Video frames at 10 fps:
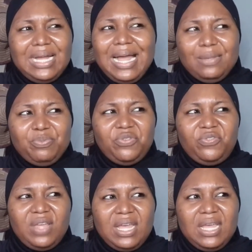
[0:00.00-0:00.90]
I
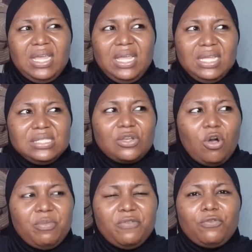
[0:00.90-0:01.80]
prefer it
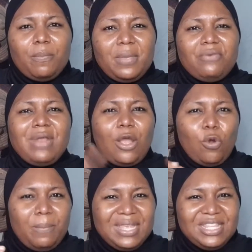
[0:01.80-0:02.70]
coming from
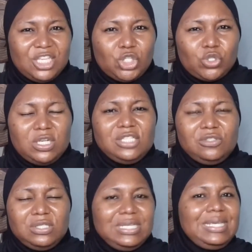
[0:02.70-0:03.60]
recommendation. It's
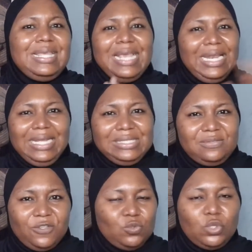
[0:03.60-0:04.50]
not a
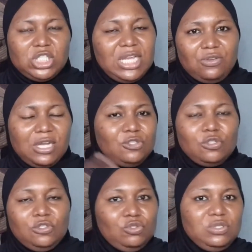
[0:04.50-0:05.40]
careless face wash that you can
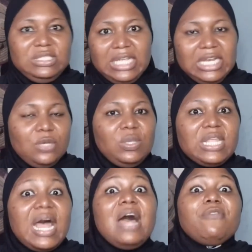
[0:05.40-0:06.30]
just use daily
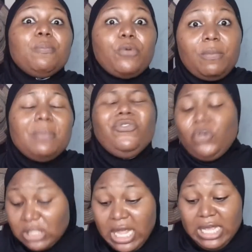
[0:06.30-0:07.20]
without having problem. Of
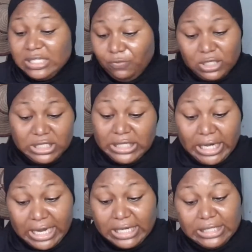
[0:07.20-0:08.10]
course, it's even written
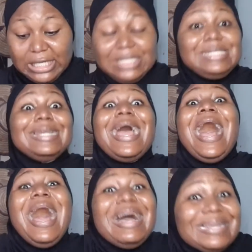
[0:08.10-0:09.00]
clearly there. They said
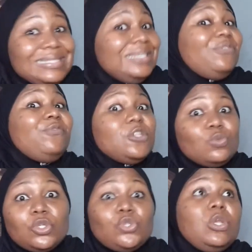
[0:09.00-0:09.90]
acne face
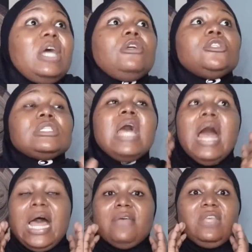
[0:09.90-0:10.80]
wash. So you cannot just
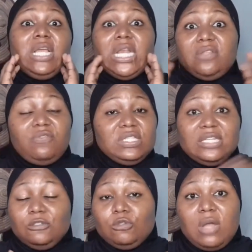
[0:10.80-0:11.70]
have a clean face
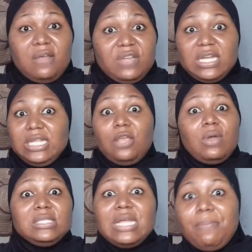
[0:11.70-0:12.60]
that does not have acne and you're
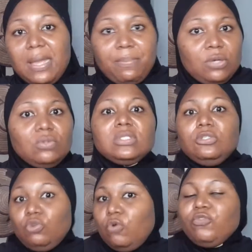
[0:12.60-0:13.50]
going to start buying Panoxy.
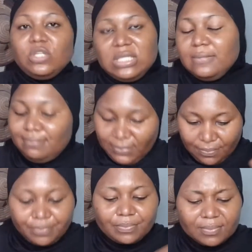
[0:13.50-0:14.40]
Obviously,
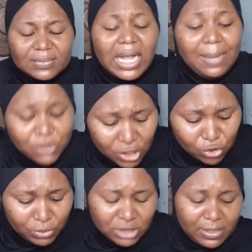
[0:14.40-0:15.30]
talking
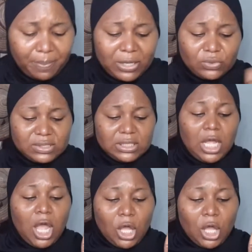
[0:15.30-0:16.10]
too much about Panoxy.